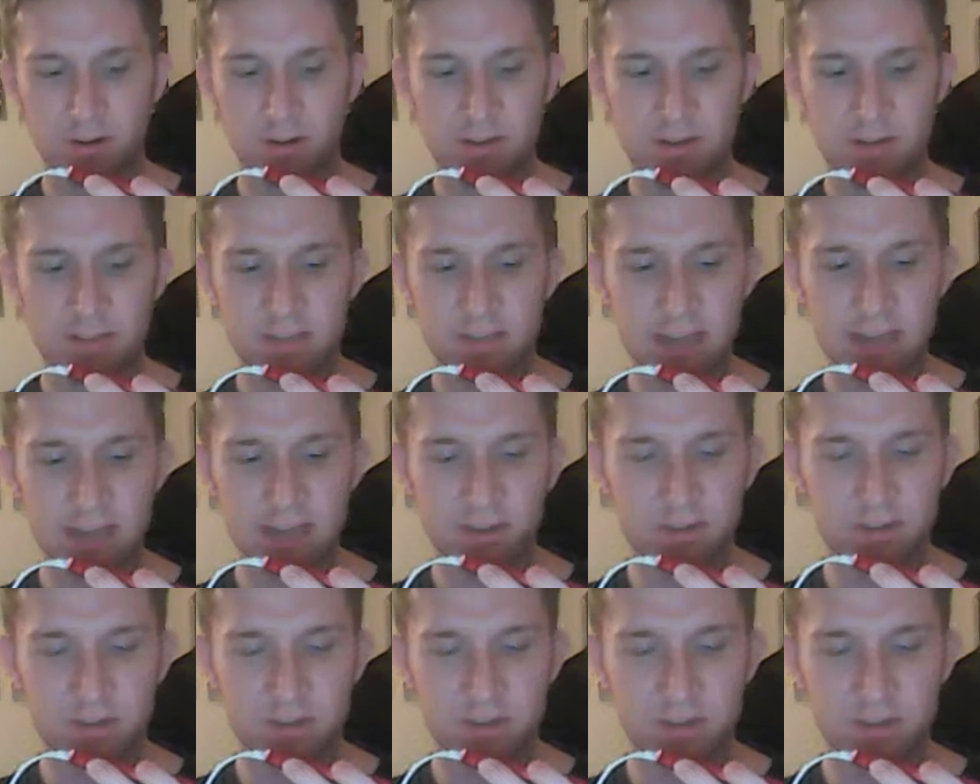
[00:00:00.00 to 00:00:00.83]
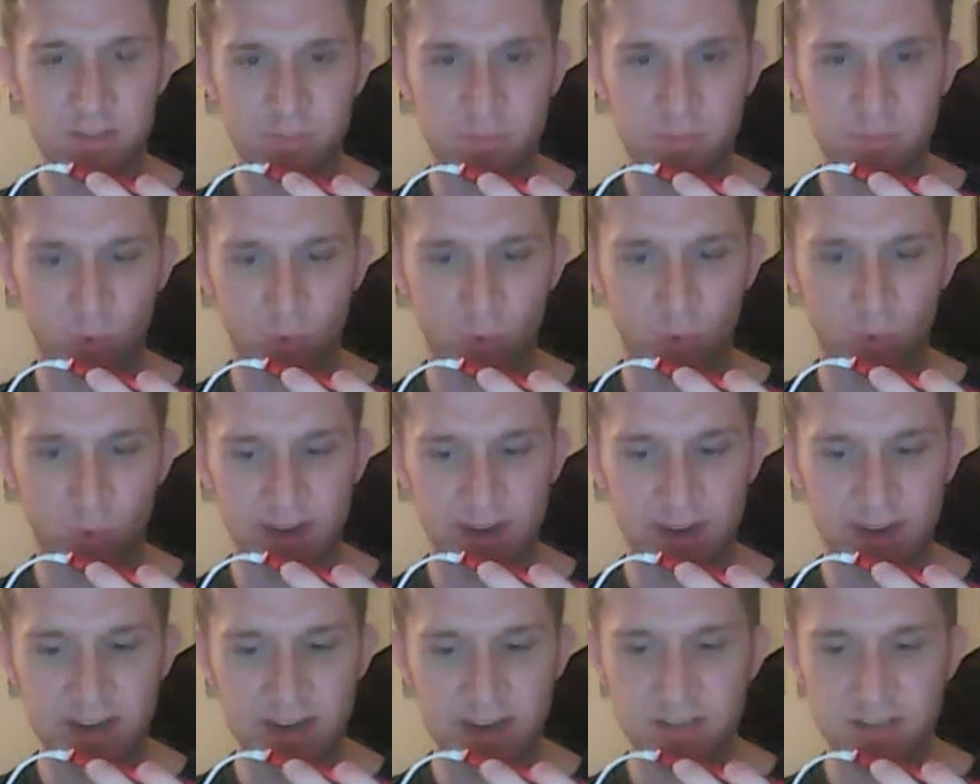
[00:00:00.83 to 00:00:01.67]
Taylor's Sports
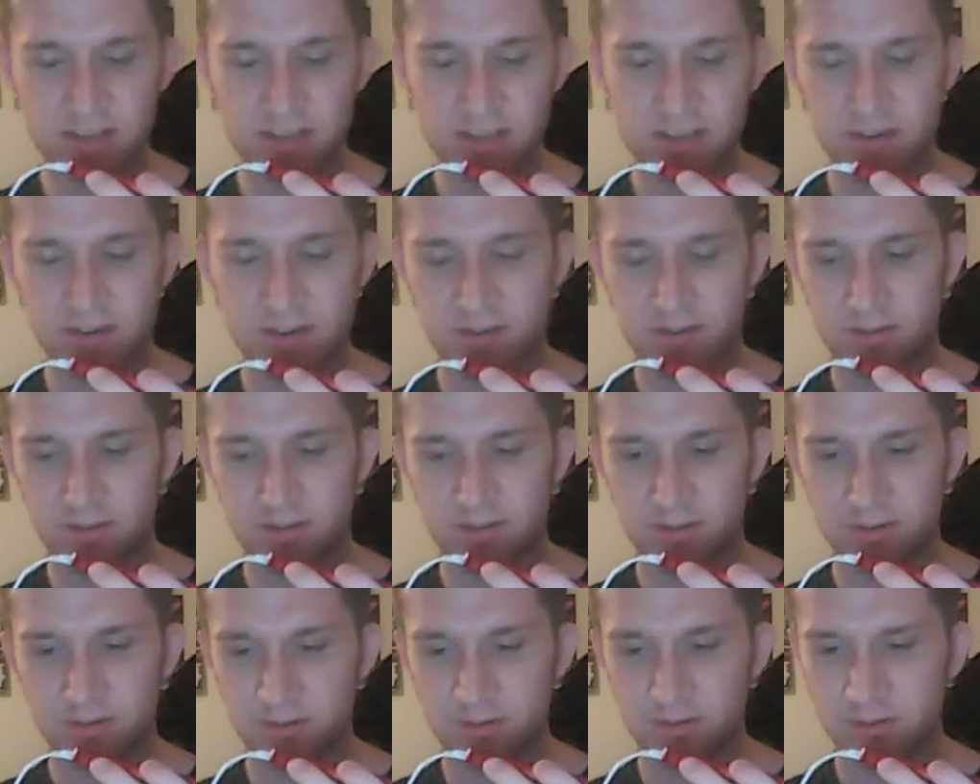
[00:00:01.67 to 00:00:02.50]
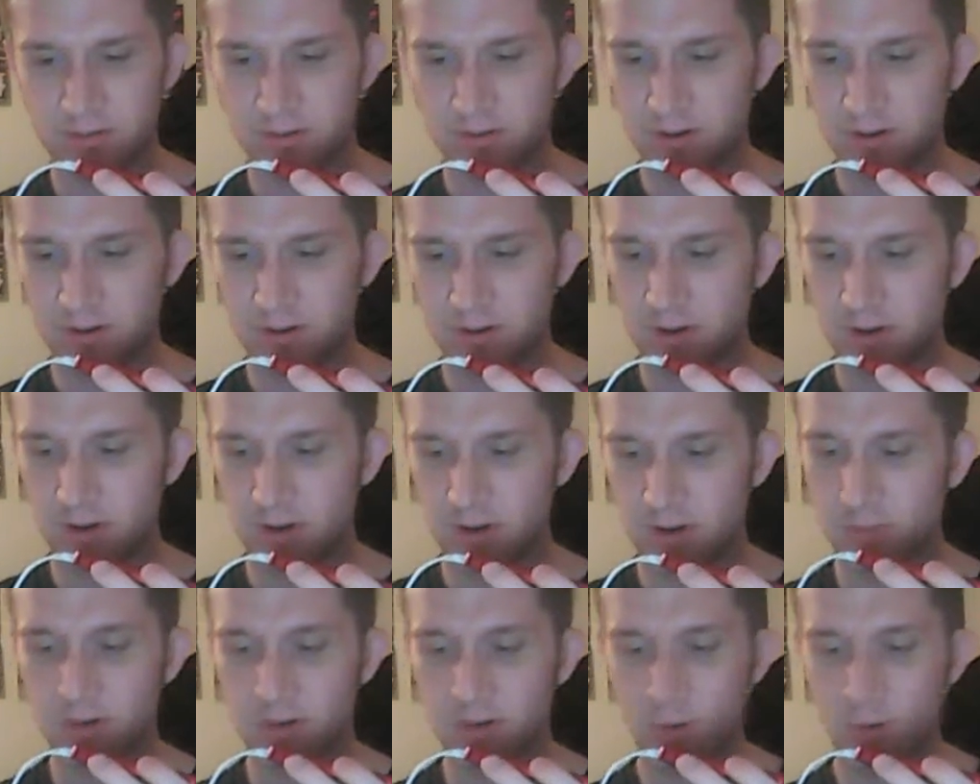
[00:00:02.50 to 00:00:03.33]
page,
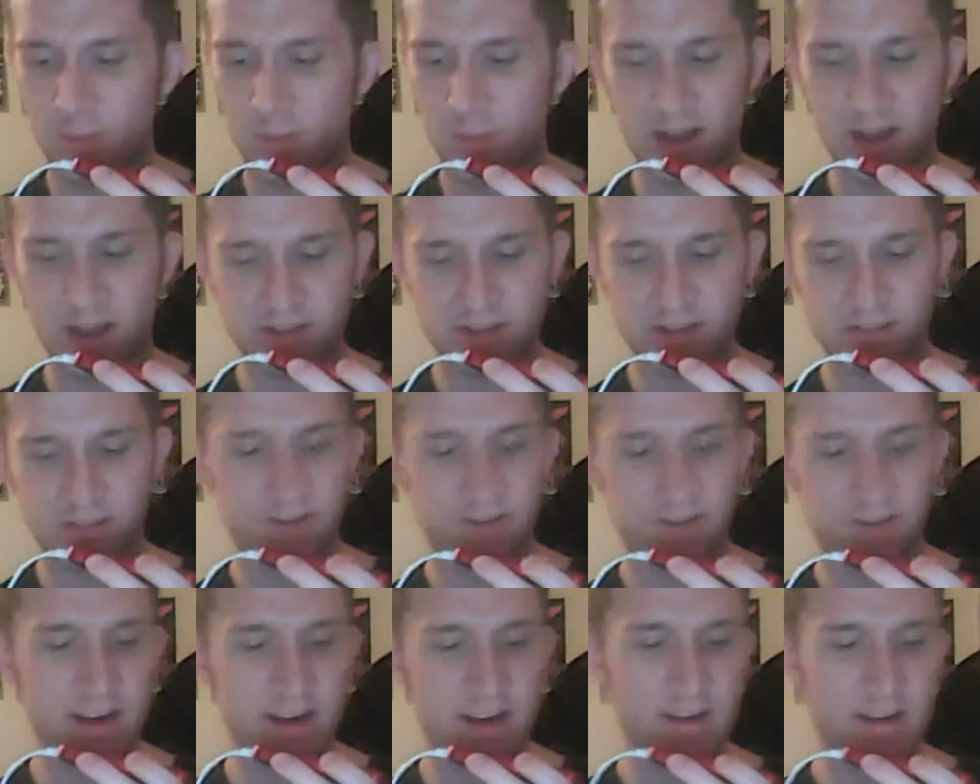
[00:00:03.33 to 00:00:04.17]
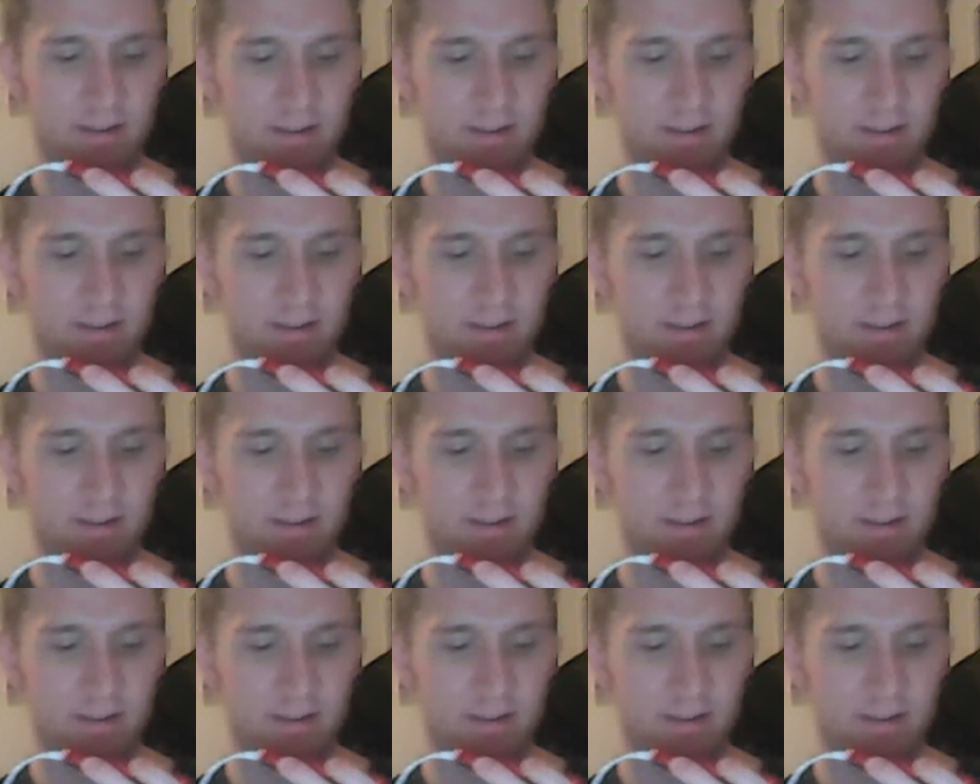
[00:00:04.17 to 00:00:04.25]
with no apostrophe